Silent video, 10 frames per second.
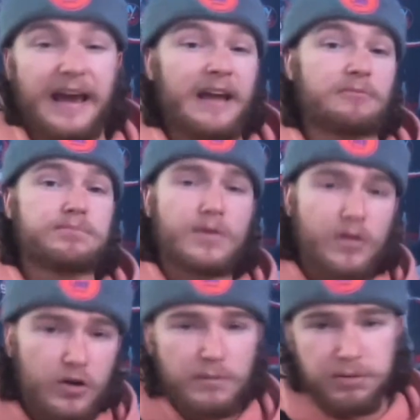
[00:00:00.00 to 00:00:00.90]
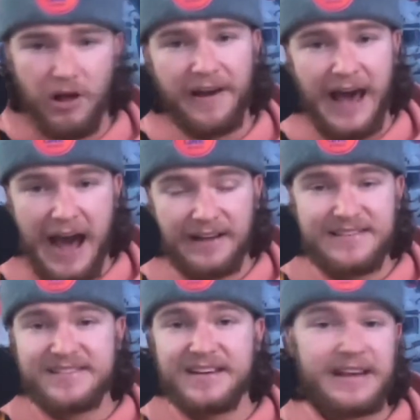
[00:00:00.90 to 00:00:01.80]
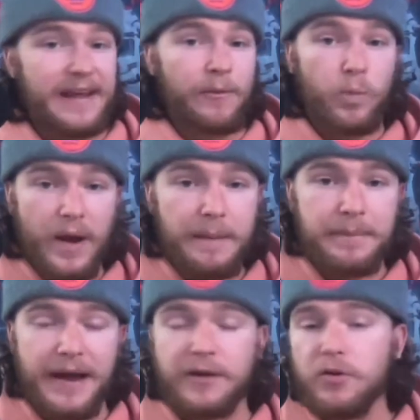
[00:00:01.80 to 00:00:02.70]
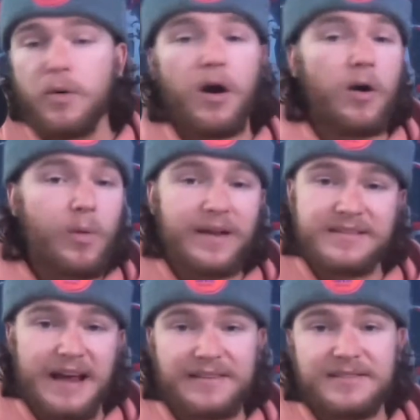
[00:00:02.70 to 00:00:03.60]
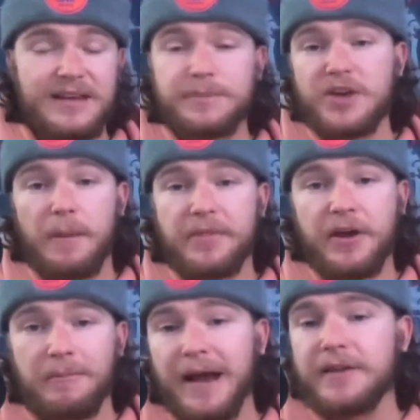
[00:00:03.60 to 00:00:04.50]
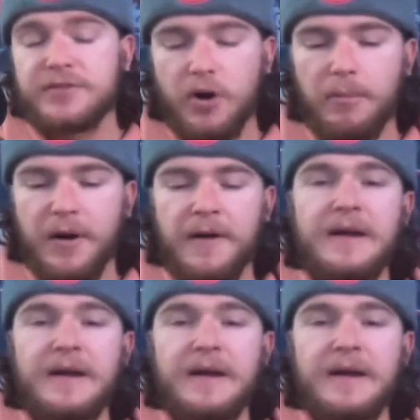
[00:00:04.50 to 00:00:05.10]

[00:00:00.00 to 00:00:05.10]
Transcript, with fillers: a blue blood hockey city in Winnipeg, who always has teams up there in Manitoba,